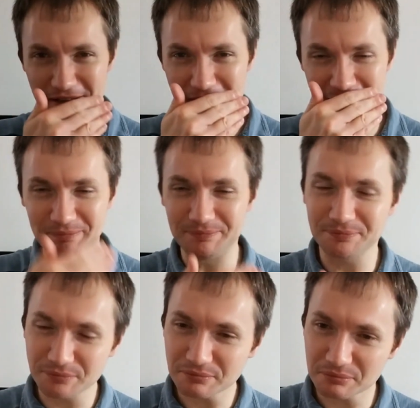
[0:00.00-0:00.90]
Okay,
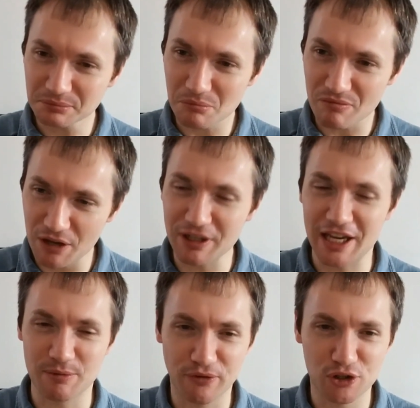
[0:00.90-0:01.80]

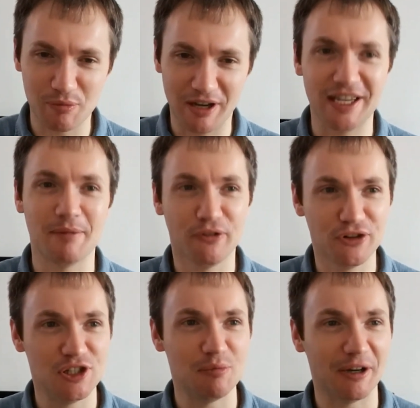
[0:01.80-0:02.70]
is my voice back? Yeah, my
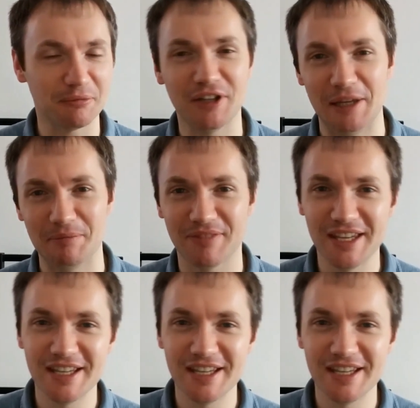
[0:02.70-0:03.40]
voice is back. Okay.